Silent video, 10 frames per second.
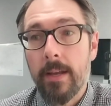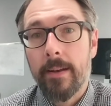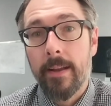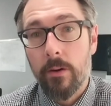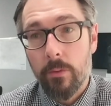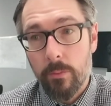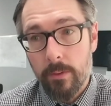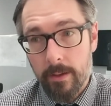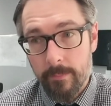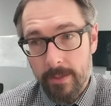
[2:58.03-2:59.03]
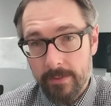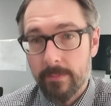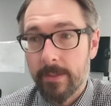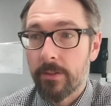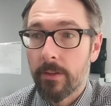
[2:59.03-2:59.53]
Now, as is
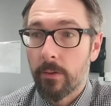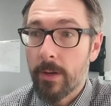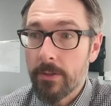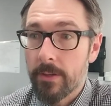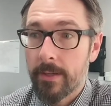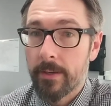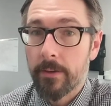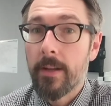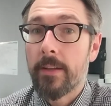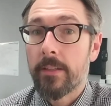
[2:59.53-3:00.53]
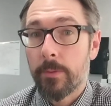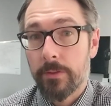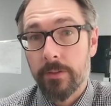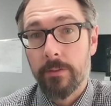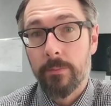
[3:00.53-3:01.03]
mentioned in the question here, this
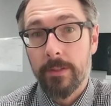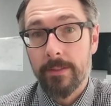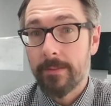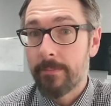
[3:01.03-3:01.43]
person was